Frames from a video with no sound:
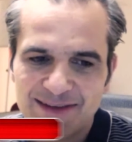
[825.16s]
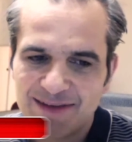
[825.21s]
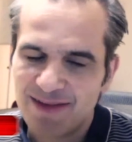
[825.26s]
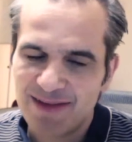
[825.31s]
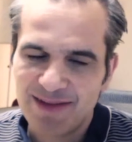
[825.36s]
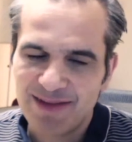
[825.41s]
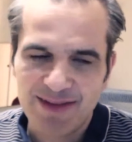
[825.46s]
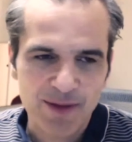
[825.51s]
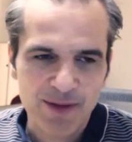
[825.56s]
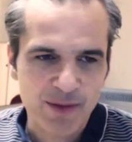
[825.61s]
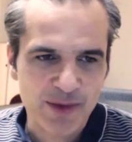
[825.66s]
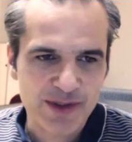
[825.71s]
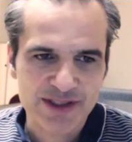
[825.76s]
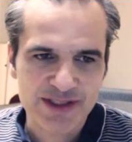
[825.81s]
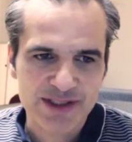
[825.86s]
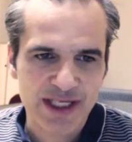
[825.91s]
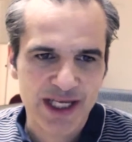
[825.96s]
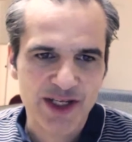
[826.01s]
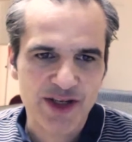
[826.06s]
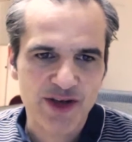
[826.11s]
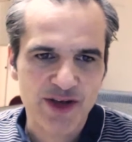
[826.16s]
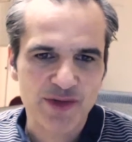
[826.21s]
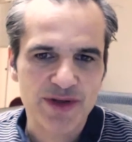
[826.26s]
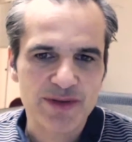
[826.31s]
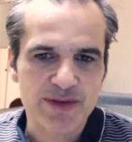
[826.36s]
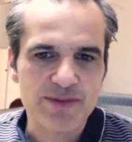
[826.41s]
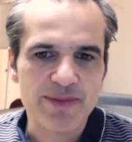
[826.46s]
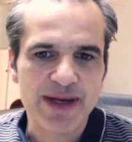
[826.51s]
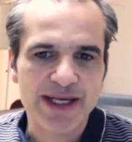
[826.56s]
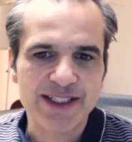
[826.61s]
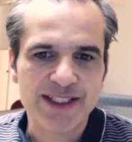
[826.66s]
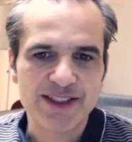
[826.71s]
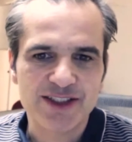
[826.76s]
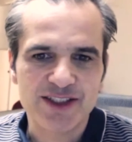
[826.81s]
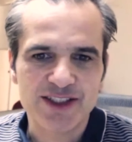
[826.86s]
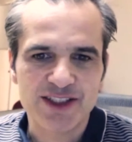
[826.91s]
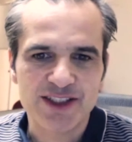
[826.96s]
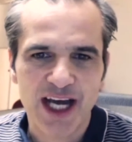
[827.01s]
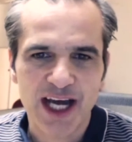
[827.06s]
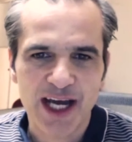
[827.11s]
That was under
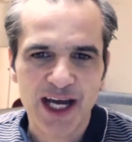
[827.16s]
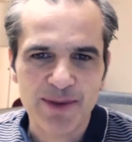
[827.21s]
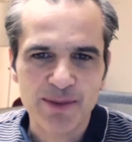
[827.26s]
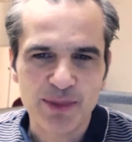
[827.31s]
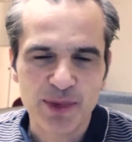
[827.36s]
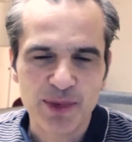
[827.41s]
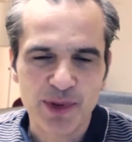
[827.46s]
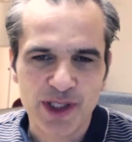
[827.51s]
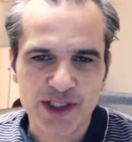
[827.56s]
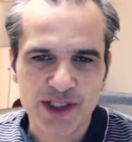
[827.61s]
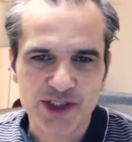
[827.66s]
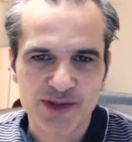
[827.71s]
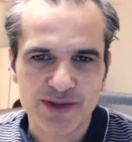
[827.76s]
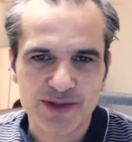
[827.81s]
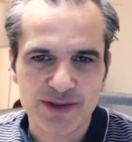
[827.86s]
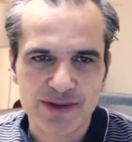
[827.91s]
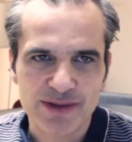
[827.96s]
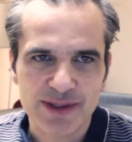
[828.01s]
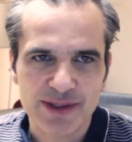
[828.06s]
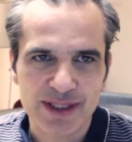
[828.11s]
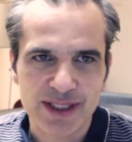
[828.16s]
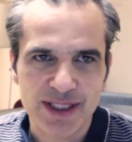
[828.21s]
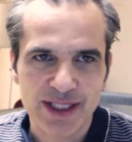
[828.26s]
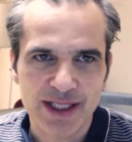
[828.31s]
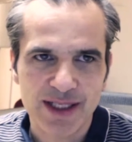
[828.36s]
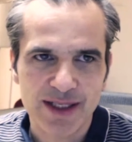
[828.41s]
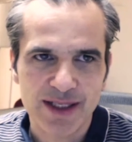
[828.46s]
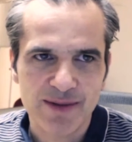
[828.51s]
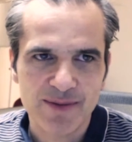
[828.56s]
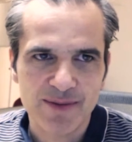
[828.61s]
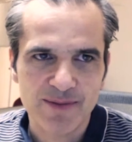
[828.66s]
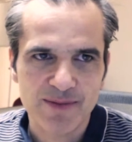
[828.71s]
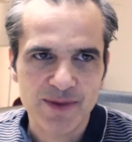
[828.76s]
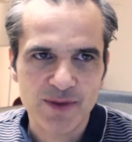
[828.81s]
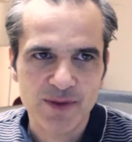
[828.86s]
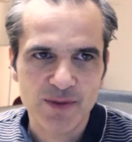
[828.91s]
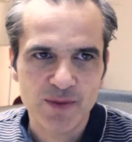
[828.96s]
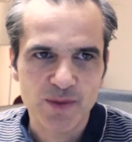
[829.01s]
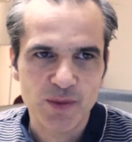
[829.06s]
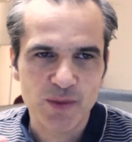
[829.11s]
immense time pressure.
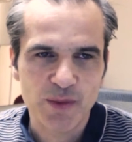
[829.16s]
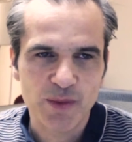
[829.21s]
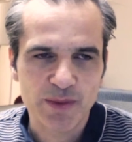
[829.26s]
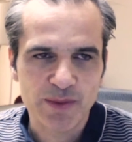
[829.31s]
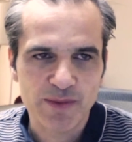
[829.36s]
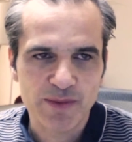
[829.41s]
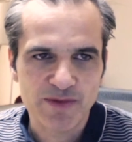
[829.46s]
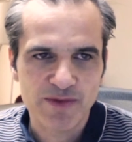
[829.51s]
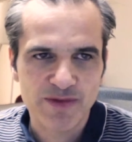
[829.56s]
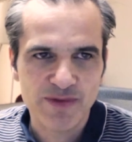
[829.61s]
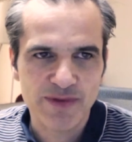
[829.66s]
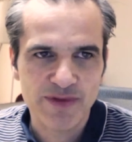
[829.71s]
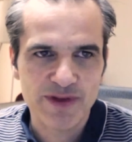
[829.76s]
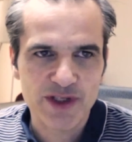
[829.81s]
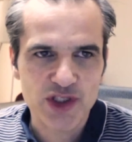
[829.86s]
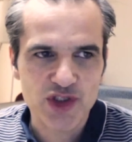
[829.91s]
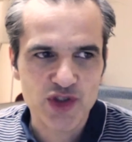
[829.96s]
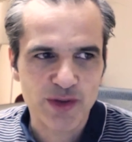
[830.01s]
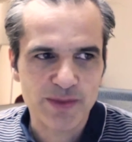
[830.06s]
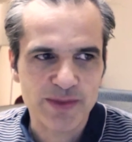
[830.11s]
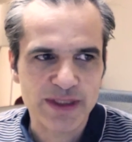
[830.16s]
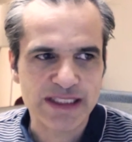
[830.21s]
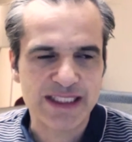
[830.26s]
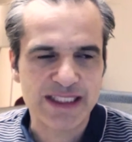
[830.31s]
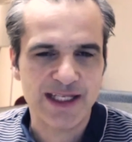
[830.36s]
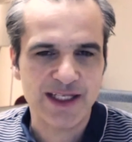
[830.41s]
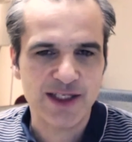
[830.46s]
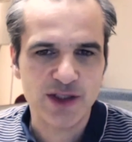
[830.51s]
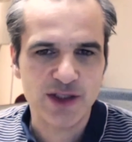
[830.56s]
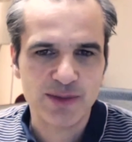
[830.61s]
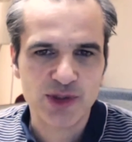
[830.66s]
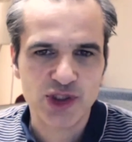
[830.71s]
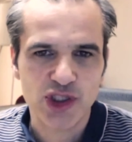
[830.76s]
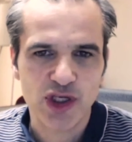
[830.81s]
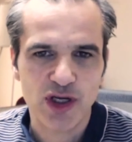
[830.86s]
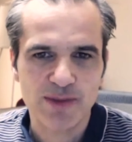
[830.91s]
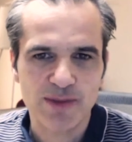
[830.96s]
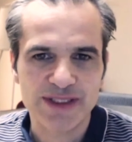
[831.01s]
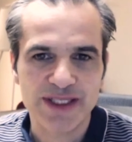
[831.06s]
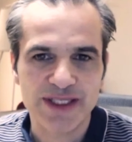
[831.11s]
The German telecom
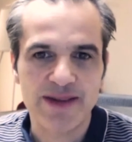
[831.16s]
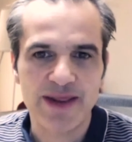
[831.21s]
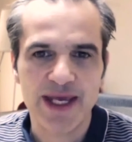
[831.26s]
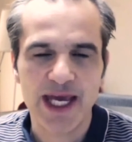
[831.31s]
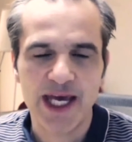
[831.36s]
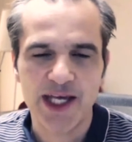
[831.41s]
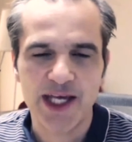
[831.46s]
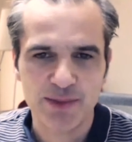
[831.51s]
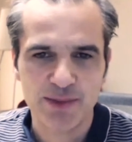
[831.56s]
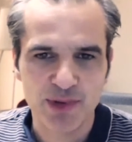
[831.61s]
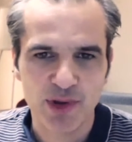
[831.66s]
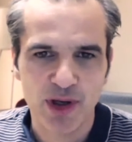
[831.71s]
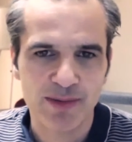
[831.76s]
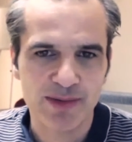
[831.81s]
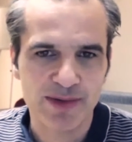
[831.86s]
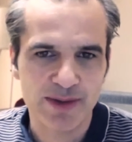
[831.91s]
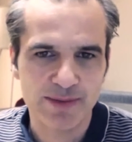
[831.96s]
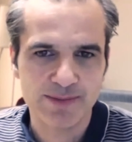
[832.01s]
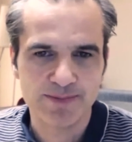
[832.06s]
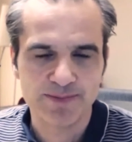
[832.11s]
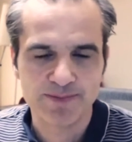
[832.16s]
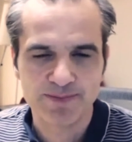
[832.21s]
shops, they had a problem,